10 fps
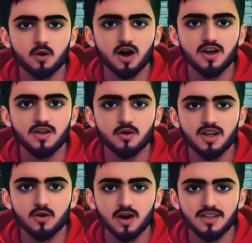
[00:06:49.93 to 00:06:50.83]
We also
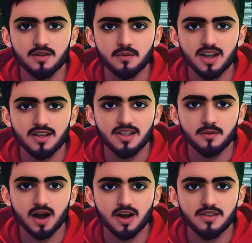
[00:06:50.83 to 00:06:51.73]
need to write something in this
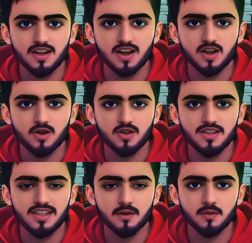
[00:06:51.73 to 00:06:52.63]
box. I'll use
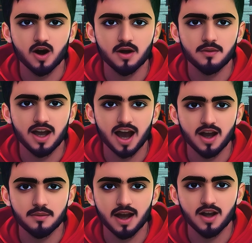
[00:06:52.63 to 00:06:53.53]
the same prompt.
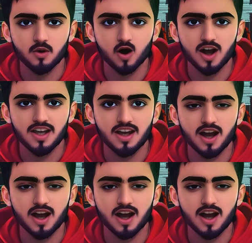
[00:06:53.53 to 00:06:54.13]
A man walking